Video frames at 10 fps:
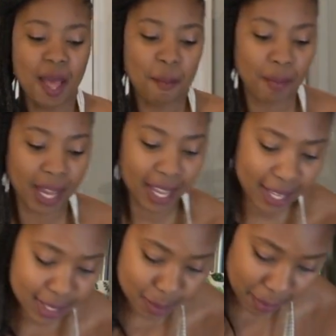My
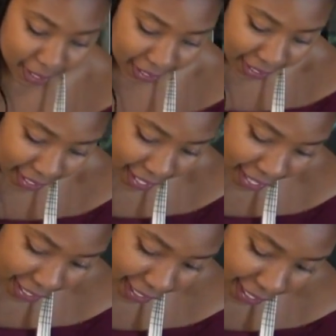husband,
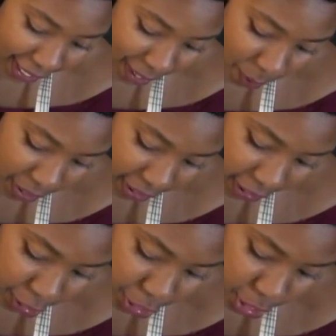he would
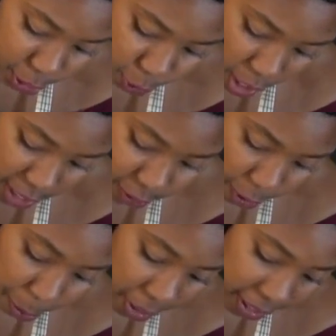eat cheese straws
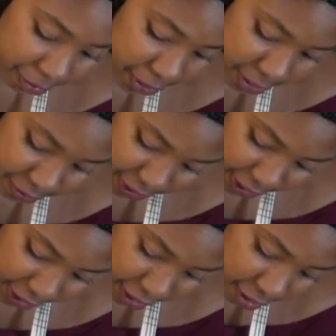for breakfast, for
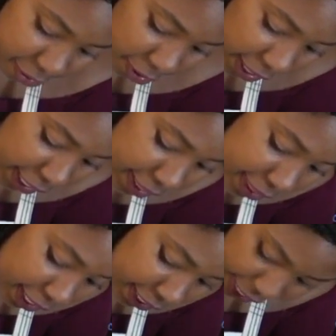dinner, for
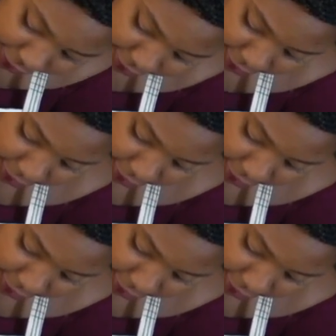anything that...